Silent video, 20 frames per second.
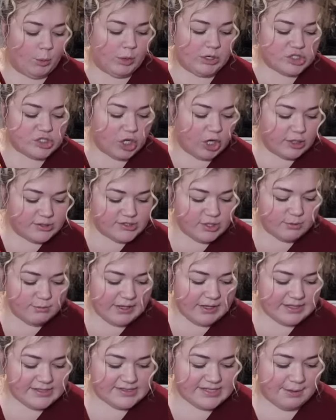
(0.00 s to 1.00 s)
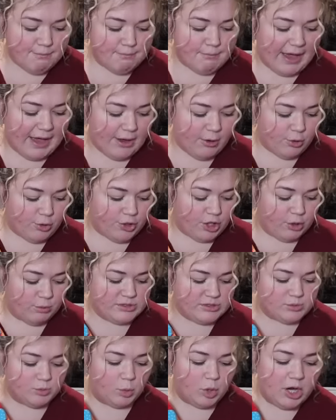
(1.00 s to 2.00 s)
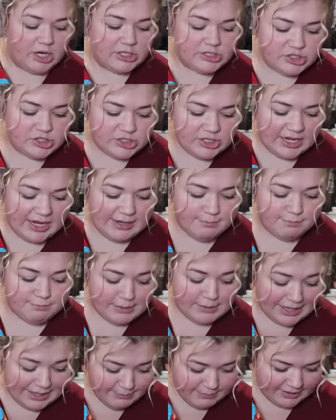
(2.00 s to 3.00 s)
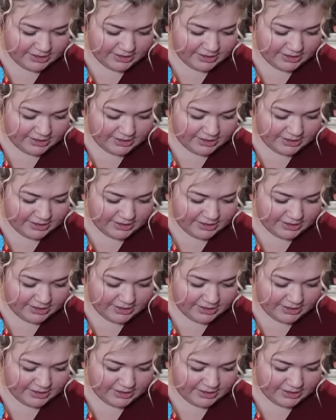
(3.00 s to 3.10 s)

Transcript: which also means that my order was washed in baby